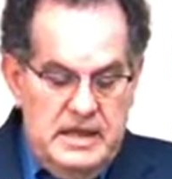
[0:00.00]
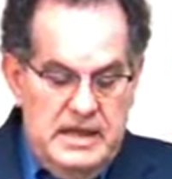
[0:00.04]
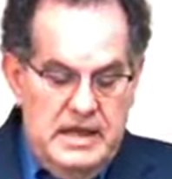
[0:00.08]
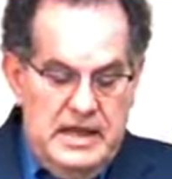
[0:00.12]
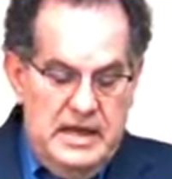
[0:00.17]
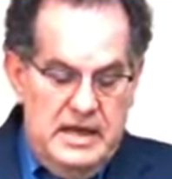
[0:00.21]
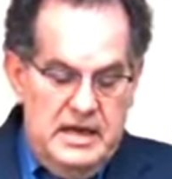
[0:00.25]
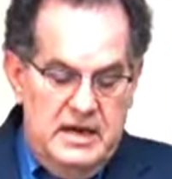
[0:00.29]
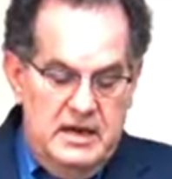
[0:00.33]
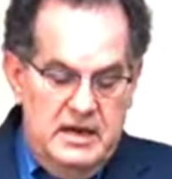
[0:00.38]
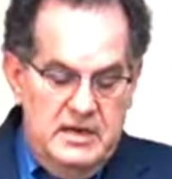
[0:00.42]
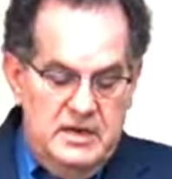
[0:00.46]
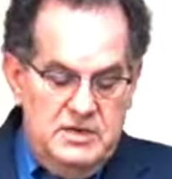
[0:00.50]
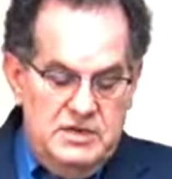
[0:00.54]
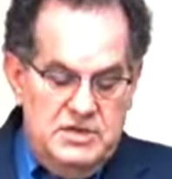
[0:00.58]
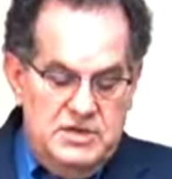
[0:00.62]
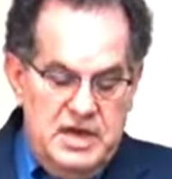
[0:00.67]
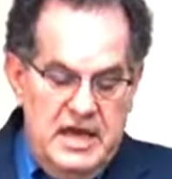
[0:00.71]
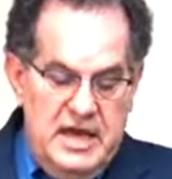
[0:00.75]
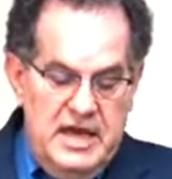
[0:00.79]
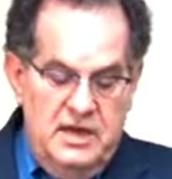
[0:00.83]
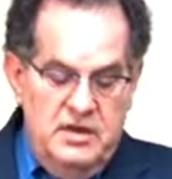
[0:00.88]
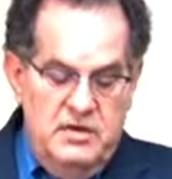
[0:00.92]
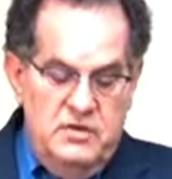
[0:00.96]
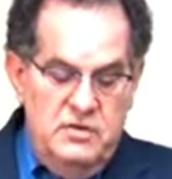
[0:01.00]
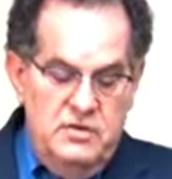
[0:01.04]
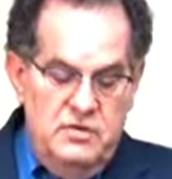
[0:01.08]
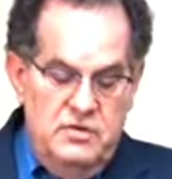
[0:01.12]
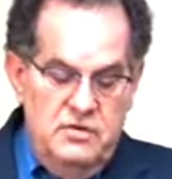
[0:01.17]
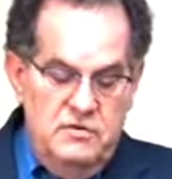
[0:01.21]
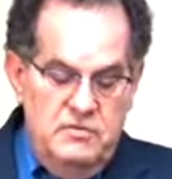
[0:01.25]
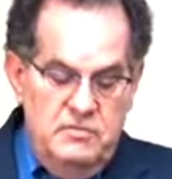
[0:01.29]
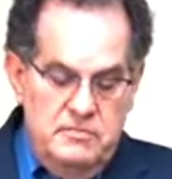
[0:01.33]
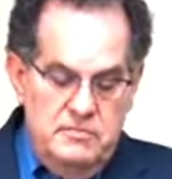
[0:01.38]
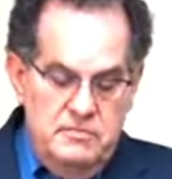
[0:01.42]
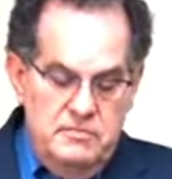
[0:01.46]
And then
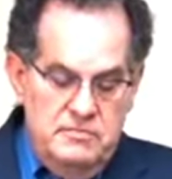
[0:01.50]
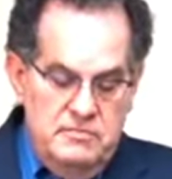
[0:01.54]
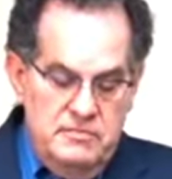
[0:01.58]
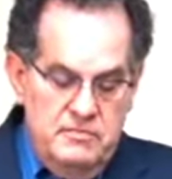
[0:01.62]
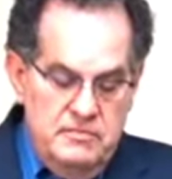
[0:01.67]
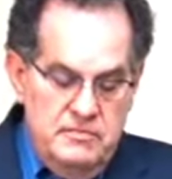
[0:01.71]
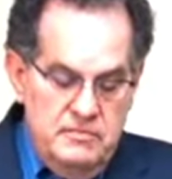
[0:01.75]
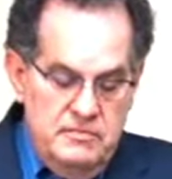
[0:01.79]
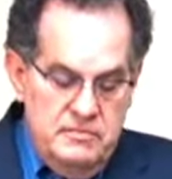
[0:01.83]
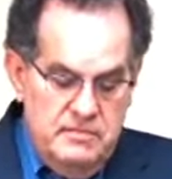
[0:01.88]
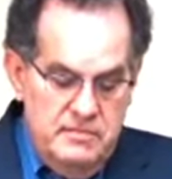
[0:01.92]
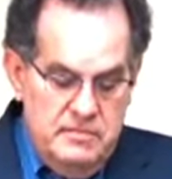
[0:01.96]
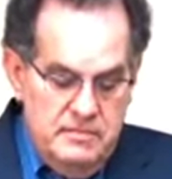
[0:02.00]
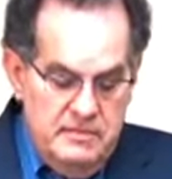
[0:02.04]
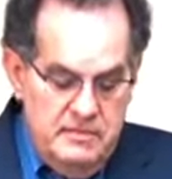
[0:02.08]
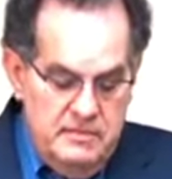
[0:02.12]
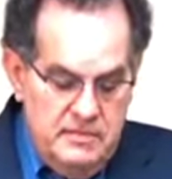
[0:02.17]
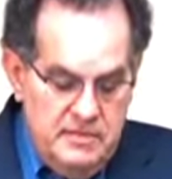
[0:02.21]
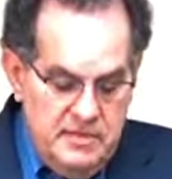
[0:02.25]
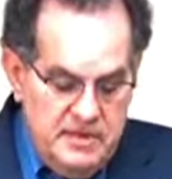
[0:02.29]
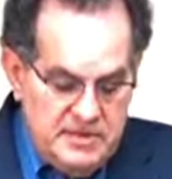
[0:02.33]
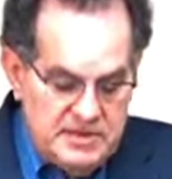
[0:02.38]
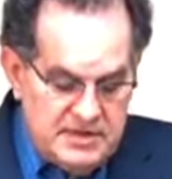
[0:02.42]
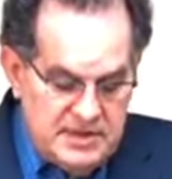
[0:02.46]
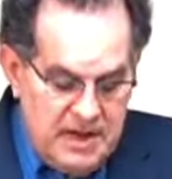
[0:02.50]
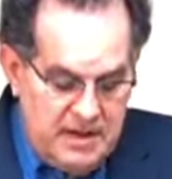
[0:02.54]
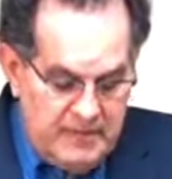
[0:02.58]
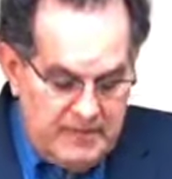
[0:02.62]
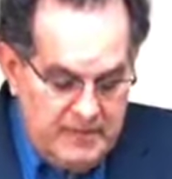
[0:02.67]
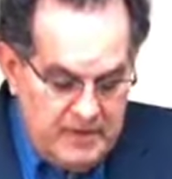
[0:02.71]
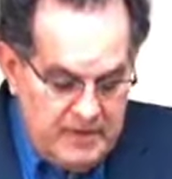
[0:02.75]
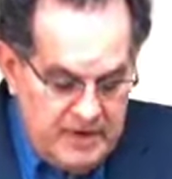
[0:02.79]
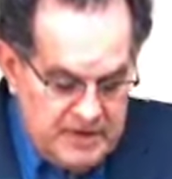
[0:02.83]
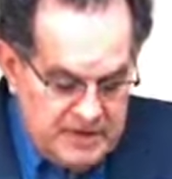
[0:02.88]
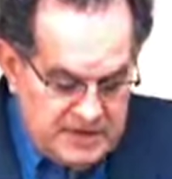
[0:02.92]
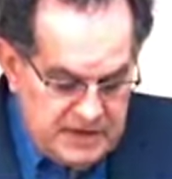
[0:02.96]
Jehu, the
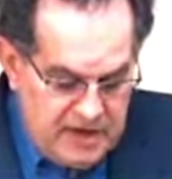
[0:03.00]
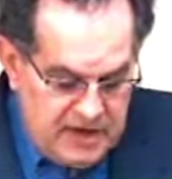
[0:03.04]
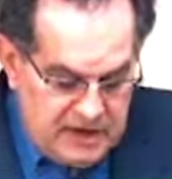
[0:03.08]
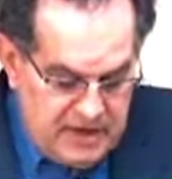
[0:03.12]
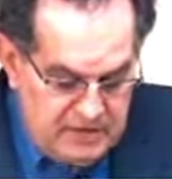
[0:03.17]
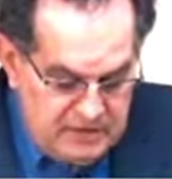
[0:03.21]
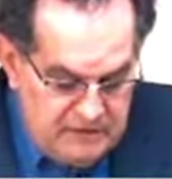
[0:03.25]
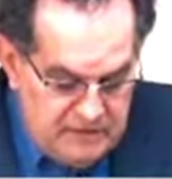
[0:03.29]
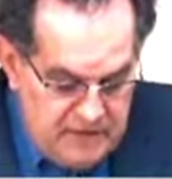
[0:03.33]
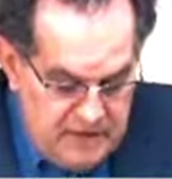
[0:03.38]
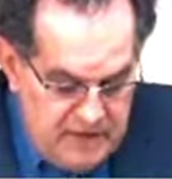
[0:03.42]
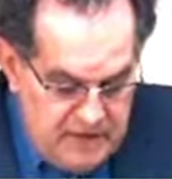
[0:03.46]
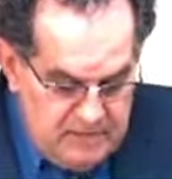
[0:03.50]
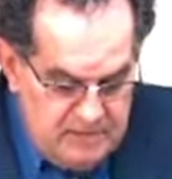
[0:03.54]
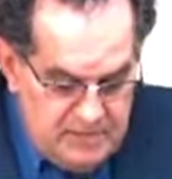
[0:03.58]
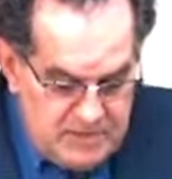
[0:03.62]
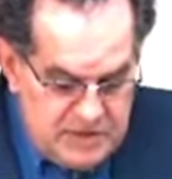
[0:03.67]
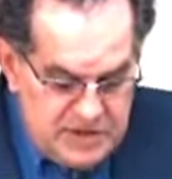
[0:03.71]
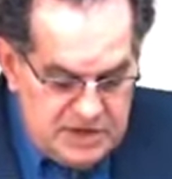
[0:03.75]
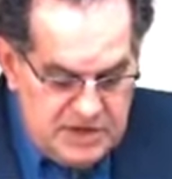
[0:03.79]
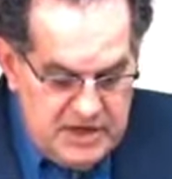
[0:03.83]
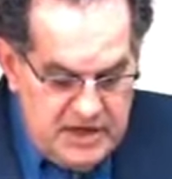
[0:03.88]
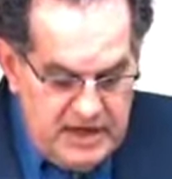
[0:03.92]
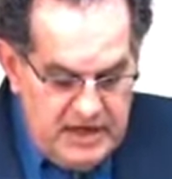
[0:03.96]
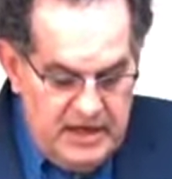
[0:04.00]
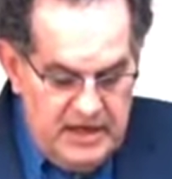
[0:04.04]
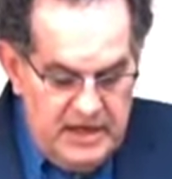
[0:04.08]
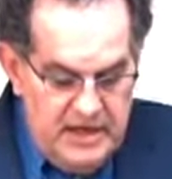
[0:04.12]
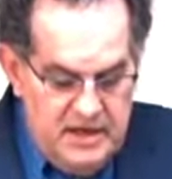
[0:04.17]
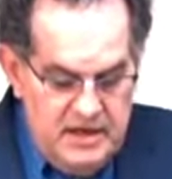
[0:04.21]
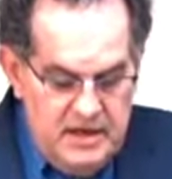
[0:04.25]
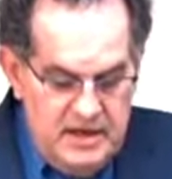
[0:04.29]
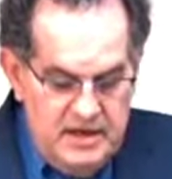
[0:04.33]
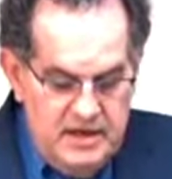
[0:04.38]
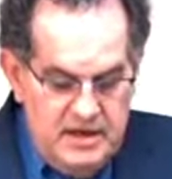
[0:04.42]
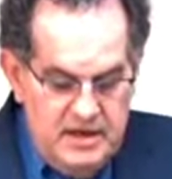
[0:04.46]
son of
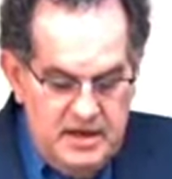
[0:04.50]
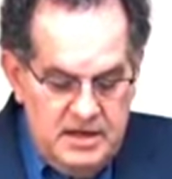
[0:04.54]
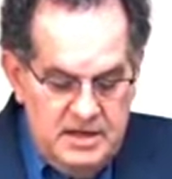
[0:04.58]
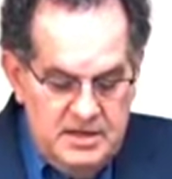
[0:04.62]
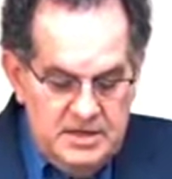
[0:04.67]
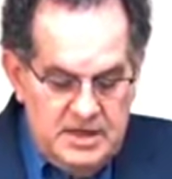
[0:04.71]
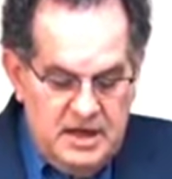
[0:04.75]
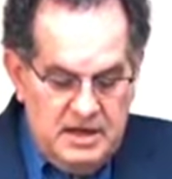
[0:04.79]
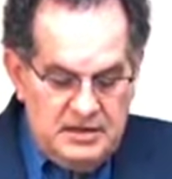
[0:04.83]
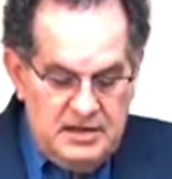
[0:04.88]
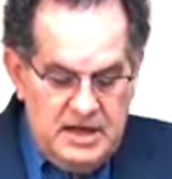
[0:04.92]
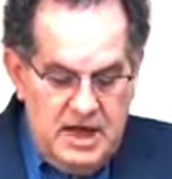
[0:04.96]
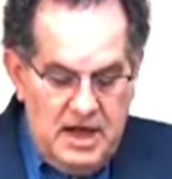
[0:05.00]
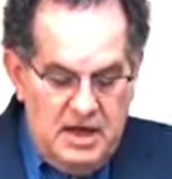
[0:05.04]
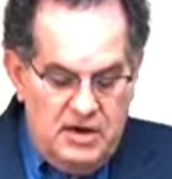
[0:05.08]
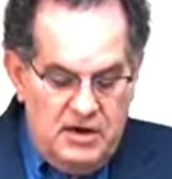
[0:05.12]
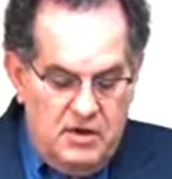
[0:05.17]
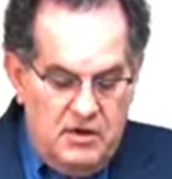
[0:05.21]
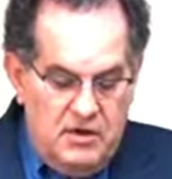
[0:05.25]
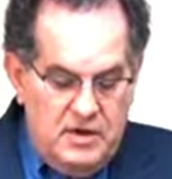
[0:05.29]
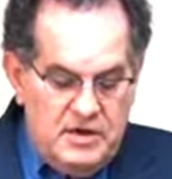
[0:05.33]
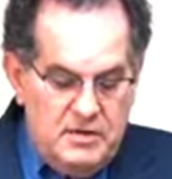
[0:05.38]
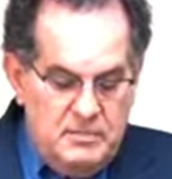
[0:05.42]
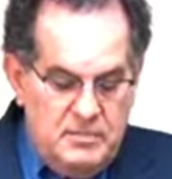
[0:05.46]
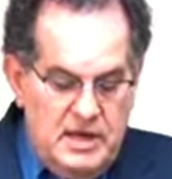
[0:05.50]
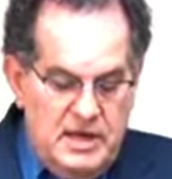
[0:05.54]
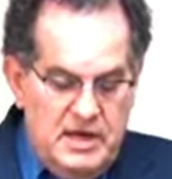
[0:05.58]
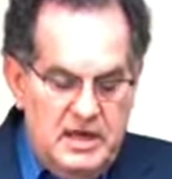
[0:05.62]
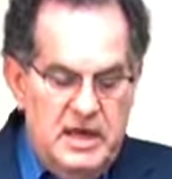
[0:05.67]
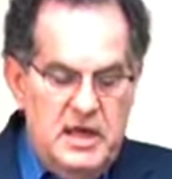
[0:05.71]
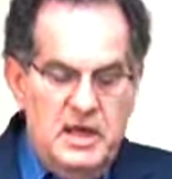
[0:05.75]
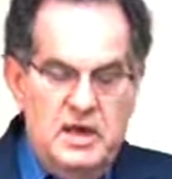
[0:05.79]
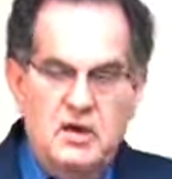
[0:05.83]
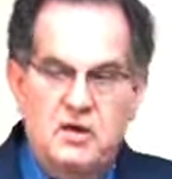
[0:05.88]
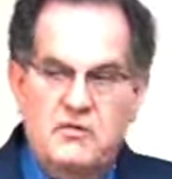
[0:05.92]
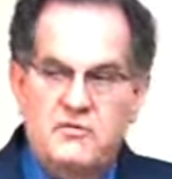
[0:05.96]
Nimshi, shalt thou anoint to be
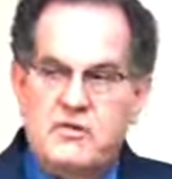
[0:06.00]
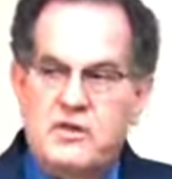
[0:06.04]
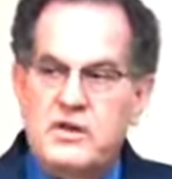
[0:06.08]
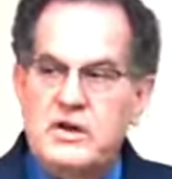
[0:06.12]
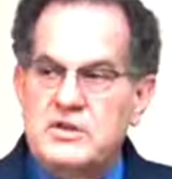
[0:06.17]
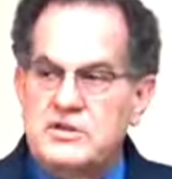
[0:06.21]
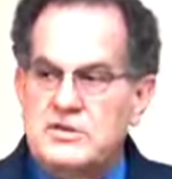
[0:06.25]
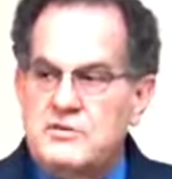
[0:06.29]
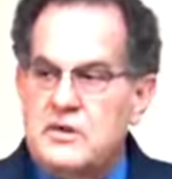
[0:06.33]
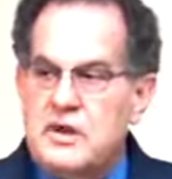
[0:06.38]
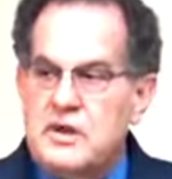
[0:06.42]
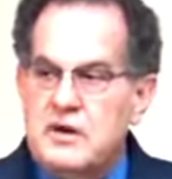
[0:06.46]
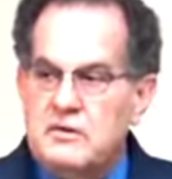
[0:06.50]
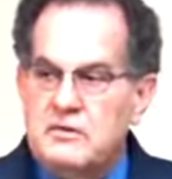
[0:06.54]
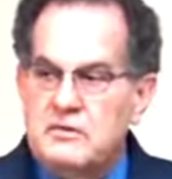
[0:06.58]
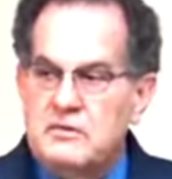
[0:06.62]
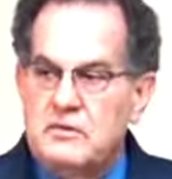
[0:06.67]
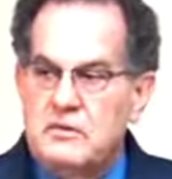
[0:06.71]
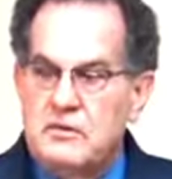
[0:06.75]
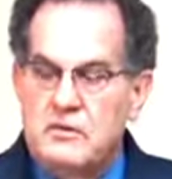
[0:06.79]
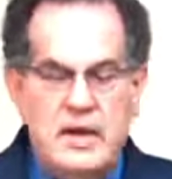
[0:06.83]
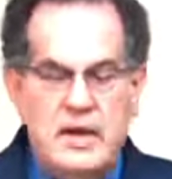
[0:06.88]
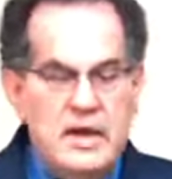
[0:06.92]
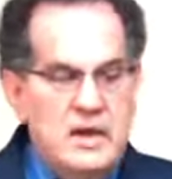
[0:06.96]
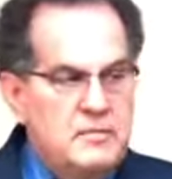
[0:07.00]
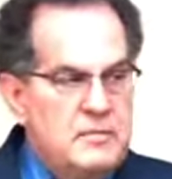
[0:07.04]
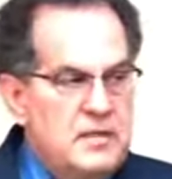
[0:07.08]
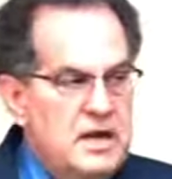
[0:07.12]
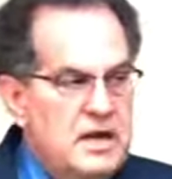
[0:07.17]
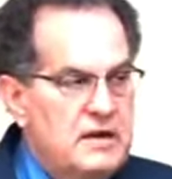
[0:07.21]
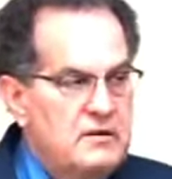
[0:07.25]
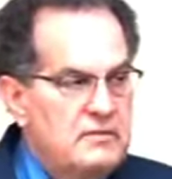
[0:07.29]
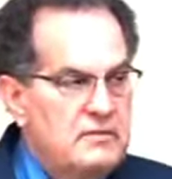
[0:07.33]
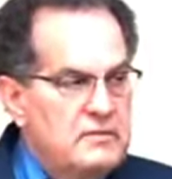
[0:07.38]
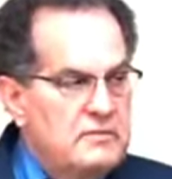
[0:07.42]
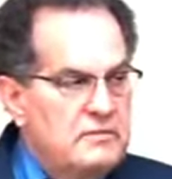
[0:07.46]
king over Israel. Well, wait a
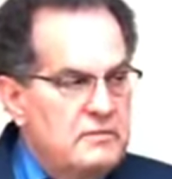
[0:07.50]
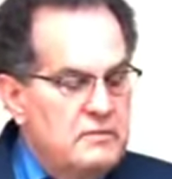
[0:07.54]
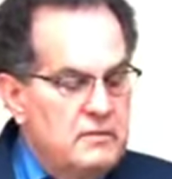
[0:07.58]
minute.